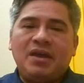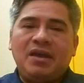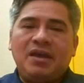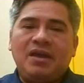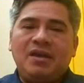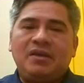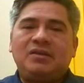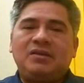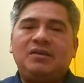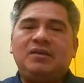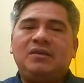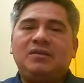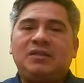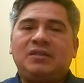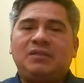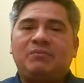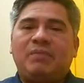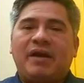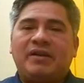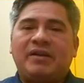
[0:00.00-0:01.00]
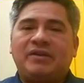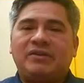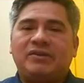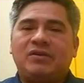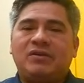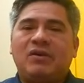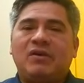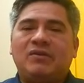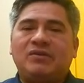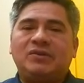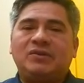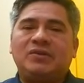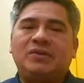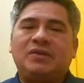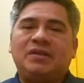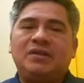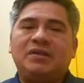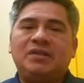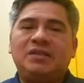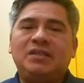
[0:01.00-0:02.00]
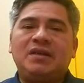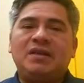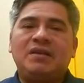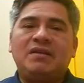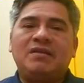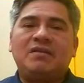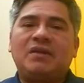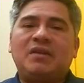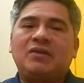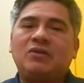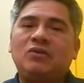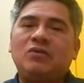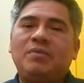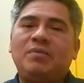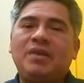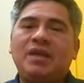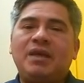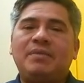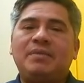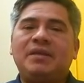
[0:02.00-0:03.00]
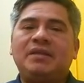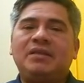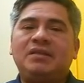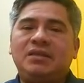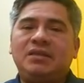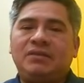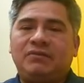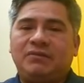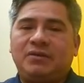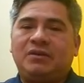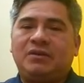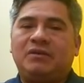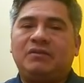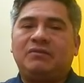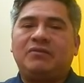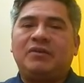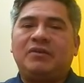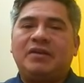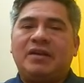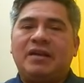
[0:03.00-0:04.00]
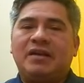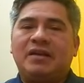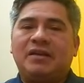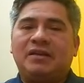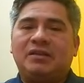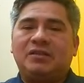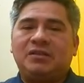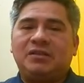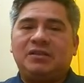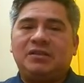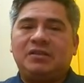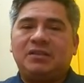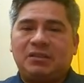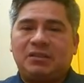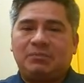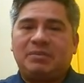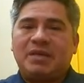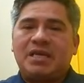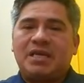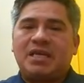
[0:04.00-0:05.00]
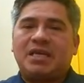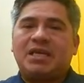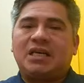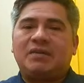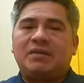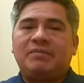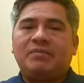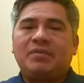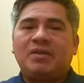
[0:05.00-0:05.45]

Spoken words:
each Spanish consonant that could be a bit difficult for an English speaker,